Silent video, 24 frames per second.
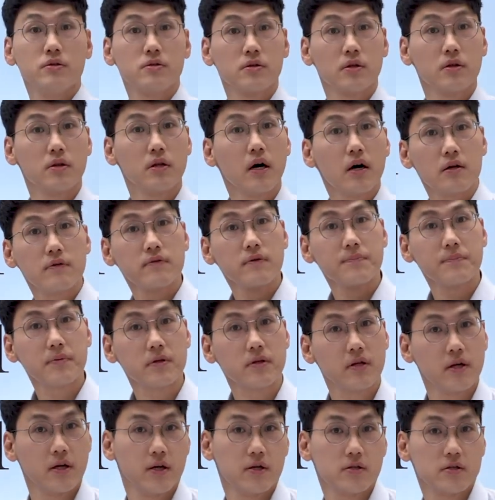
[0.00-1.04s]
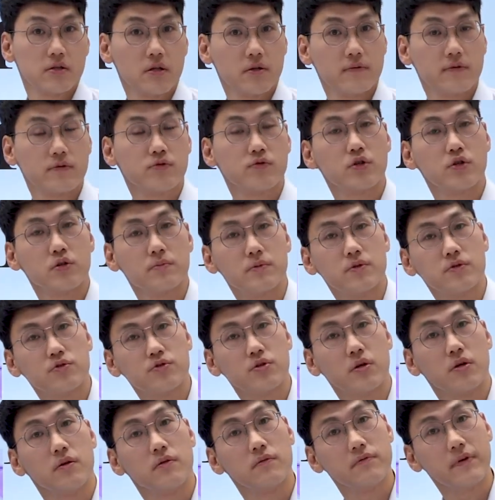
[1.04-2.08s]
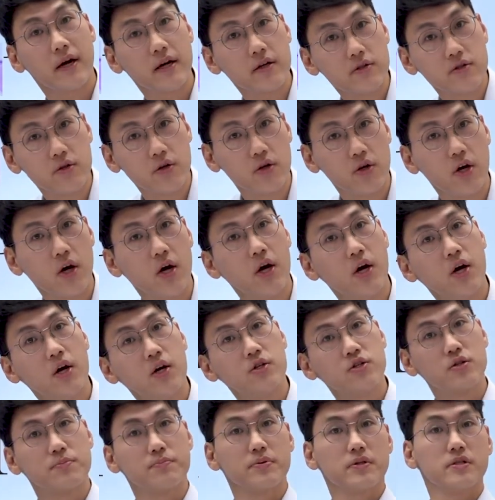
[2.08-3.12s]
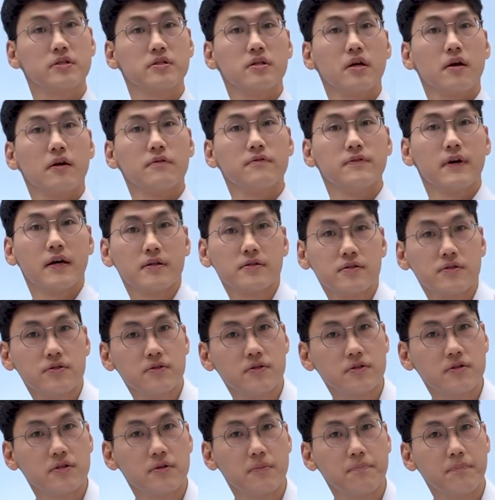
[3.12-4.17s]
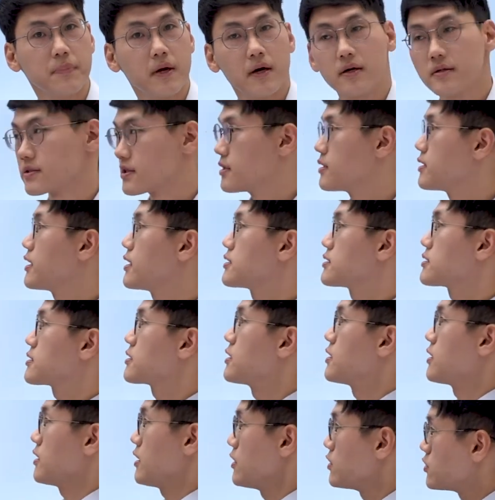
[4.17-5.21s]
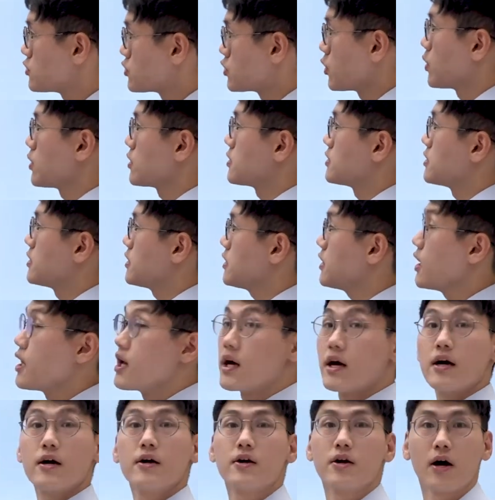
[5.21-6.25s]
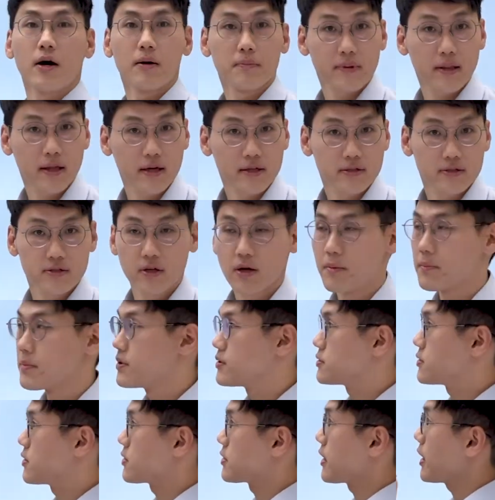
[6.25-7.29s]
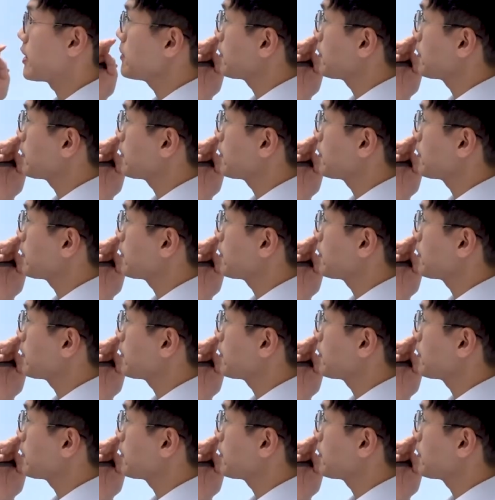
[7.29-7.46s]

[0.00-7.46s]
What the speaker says: a lot of application of a trigonometry and vector. So please fasten your seatbelt and let's enjoy the complex numbers, okay?